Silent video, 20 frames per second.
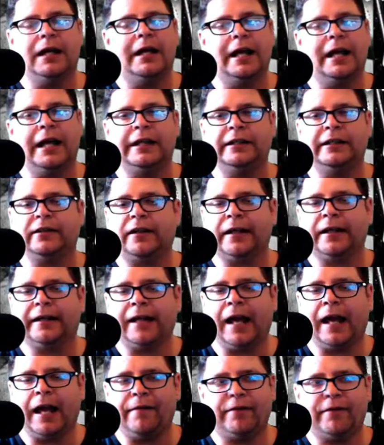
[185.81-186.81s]
and you like to
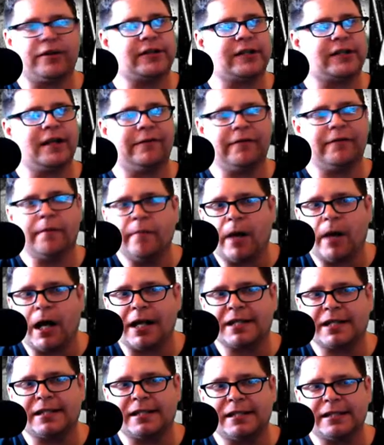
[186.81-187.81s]
have your stuff in
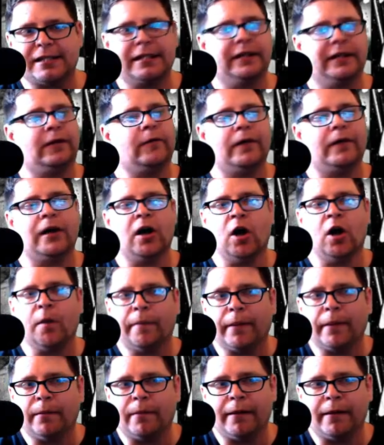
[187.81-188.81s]
boxes and you don't want to open
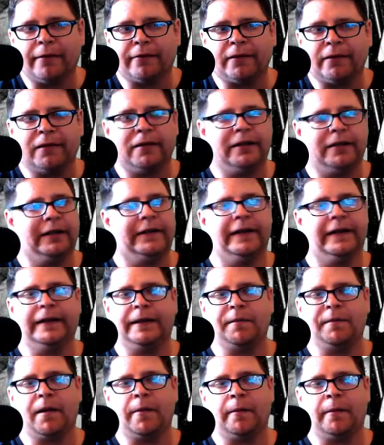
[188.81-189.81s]
them ever and you think they
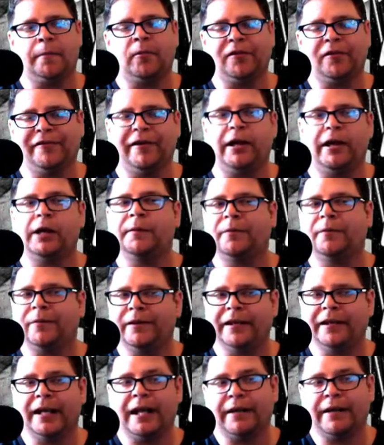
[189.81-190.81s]
might be more valuable one
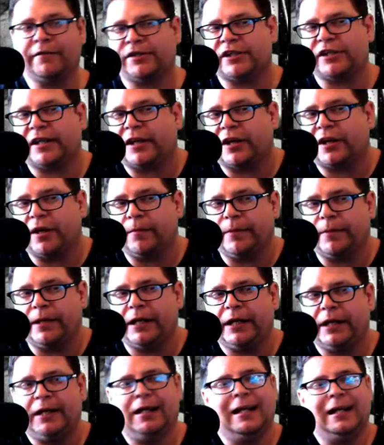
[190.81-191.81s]
day, which they could be,